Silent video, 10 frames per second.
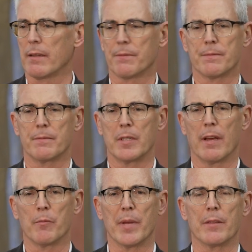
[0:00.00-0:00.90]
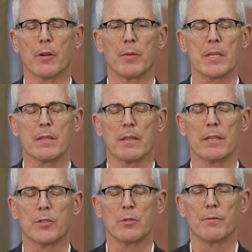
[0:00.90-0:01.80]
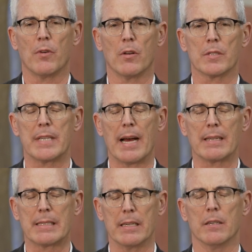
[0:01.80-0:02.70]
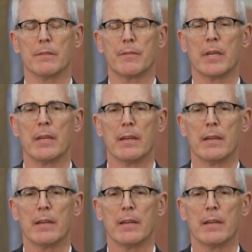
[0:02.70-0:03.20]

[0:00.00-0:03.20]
If you haven't been there recently, siouxfalls.gov.